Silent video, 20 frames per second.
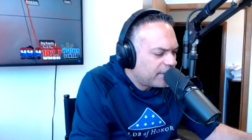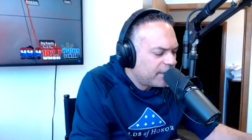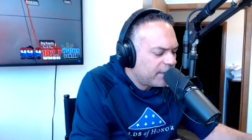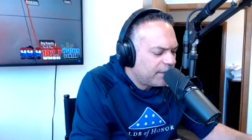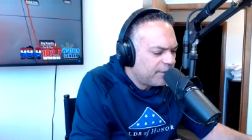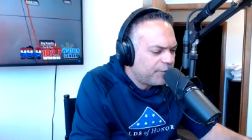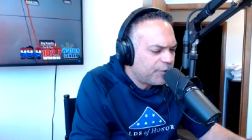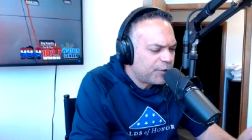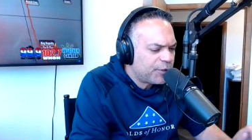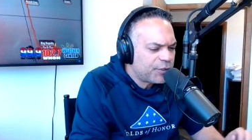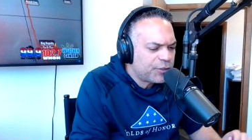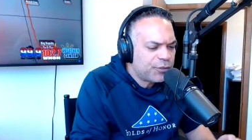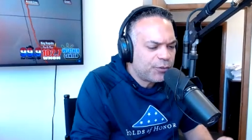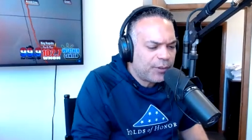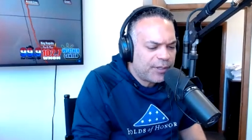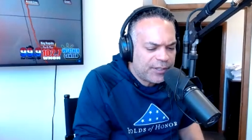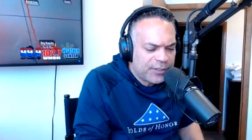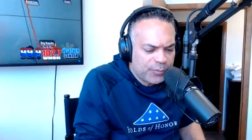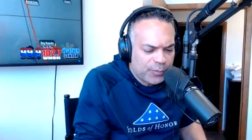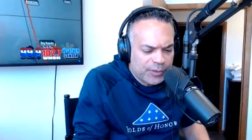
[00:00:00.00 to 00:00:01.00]
and if you're just
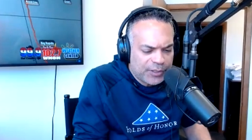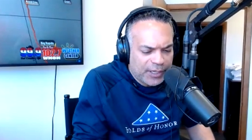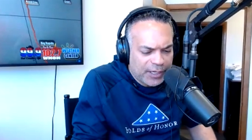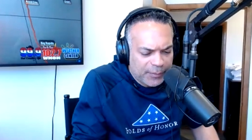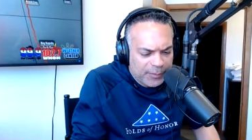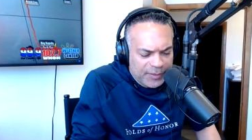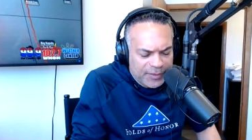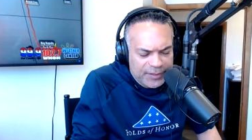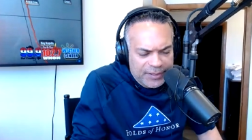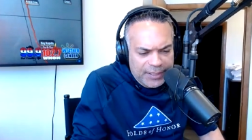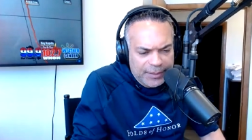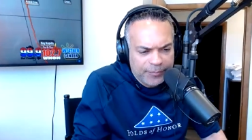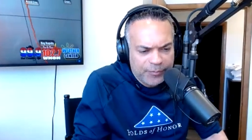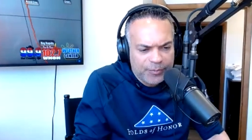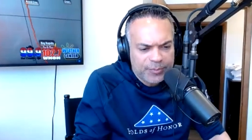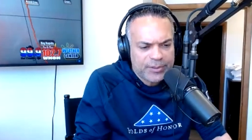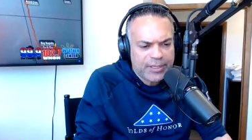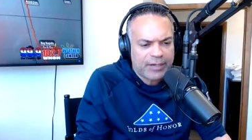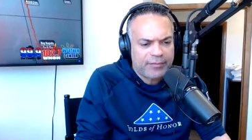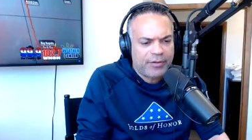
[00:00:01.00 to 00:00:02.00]
joining us, we're talking with the team
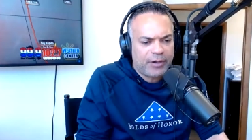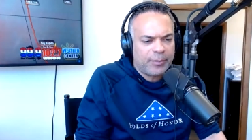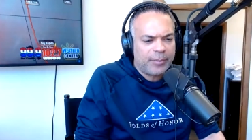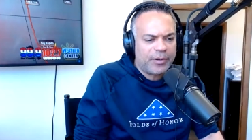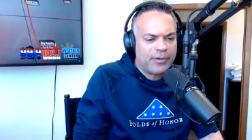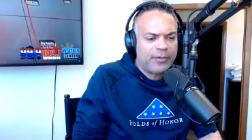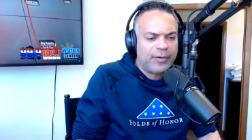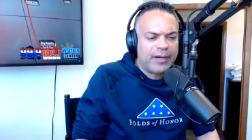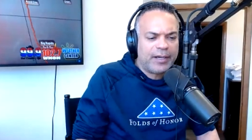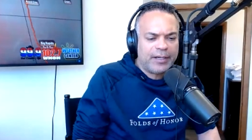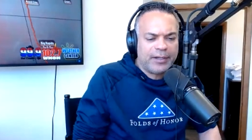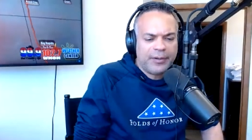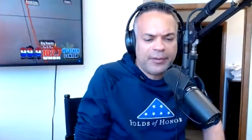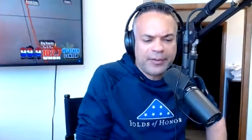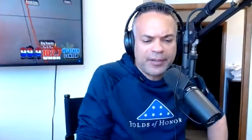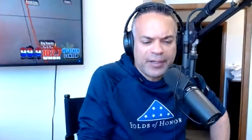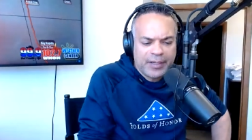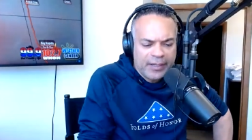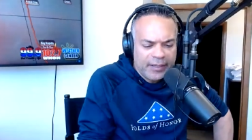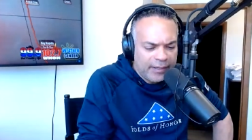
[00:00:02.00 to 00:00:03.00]
from Safe Harbor Credit
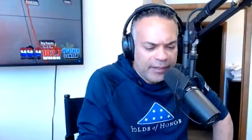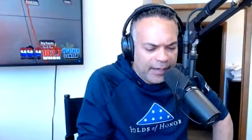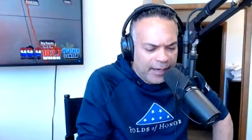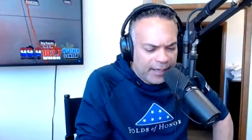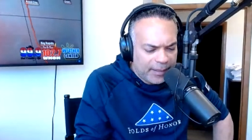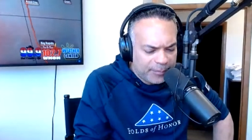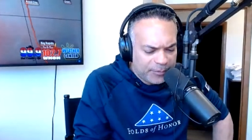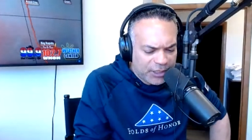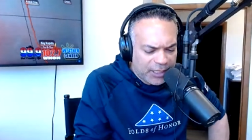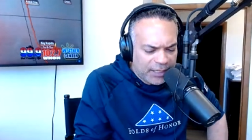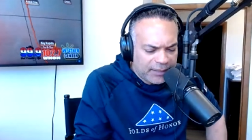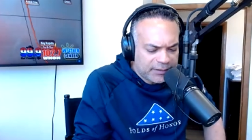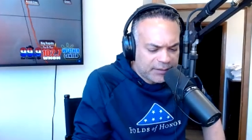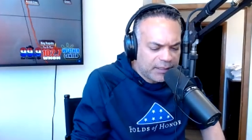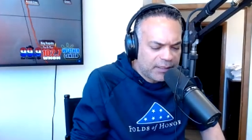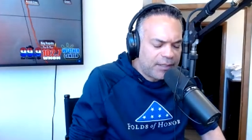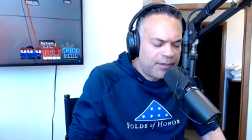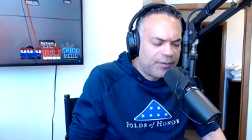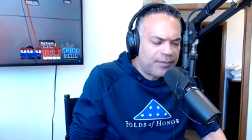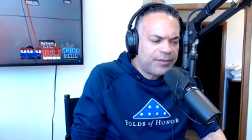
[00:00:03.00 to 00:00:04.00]
Union. Adam
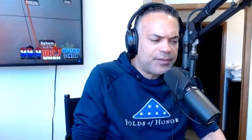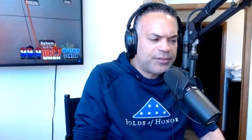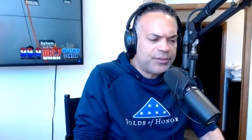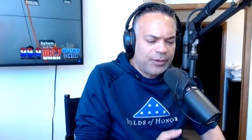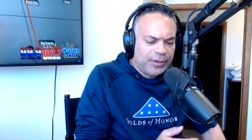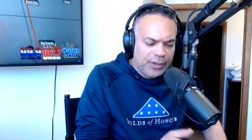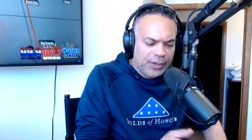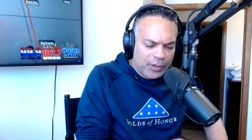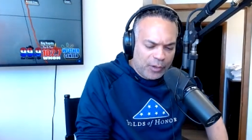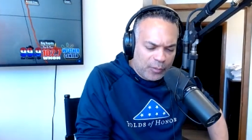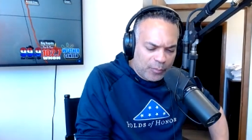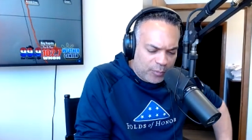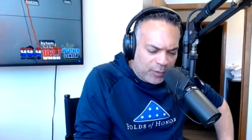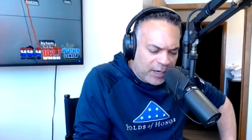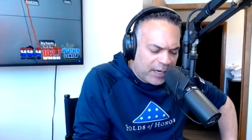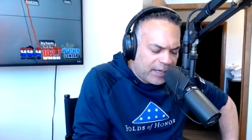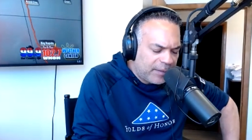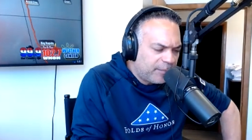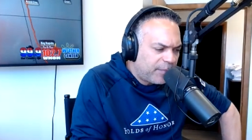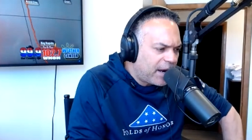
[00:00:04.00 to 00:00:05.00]
Johnson here in the studio,
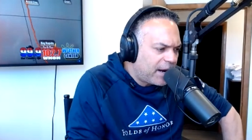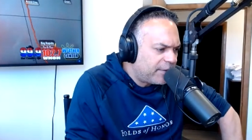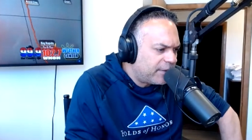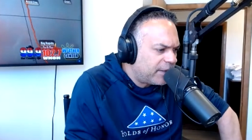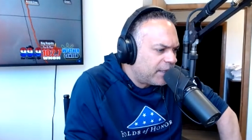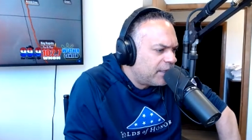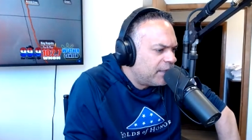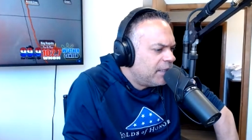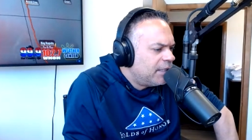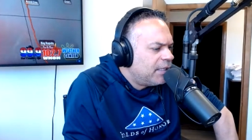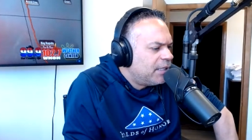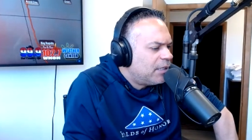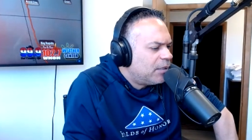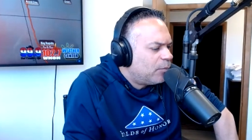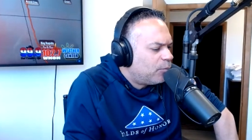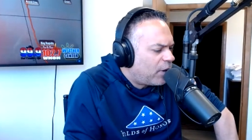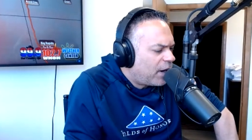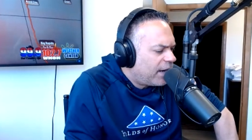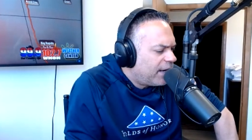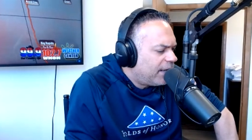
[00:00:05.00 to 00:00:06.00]
Brian Pyrah.
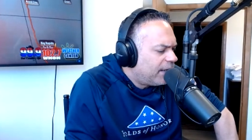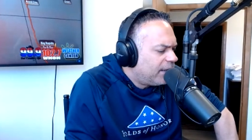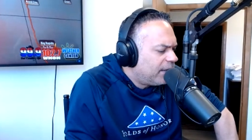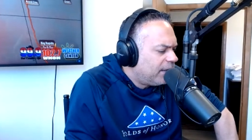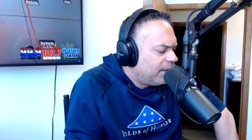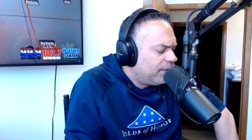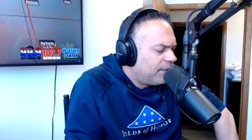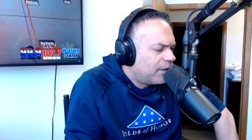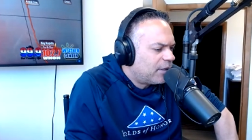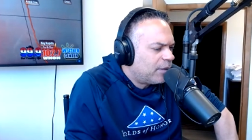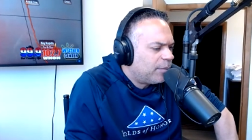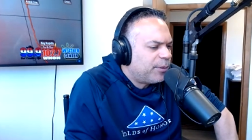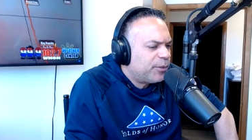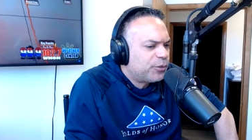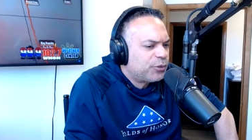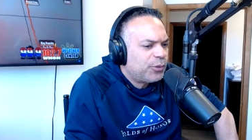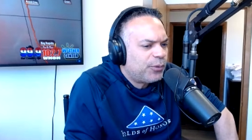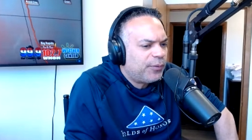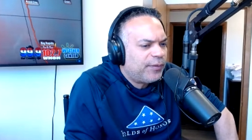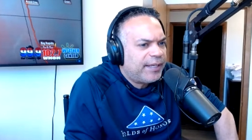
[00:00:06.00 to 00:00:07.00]
Brian, in the
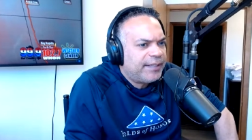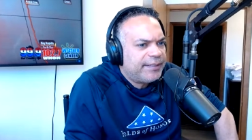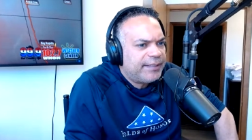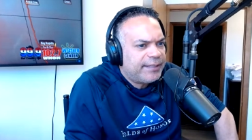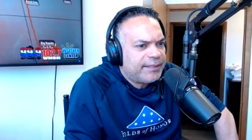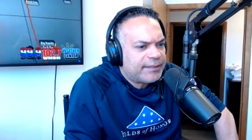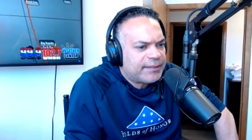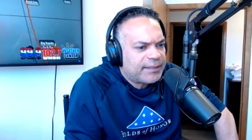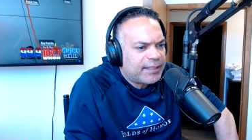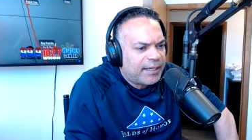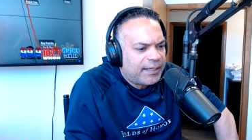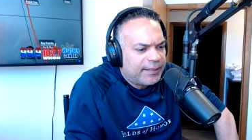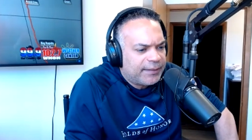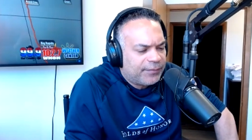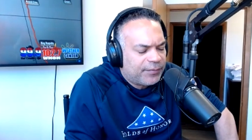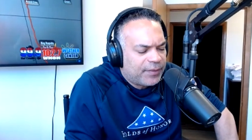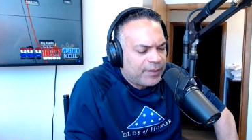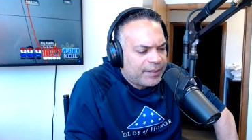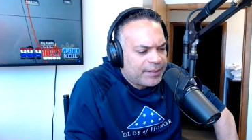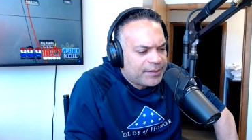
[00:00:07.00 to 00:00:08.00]
commercial lending side
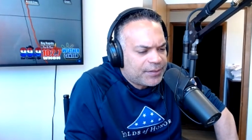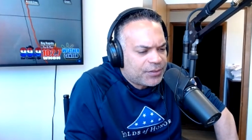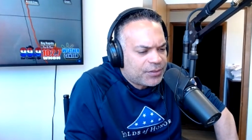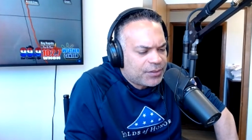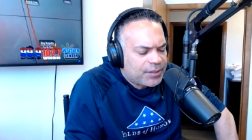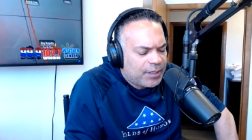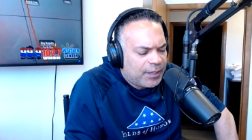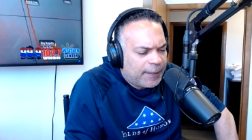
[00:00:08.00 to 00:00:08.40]
of things,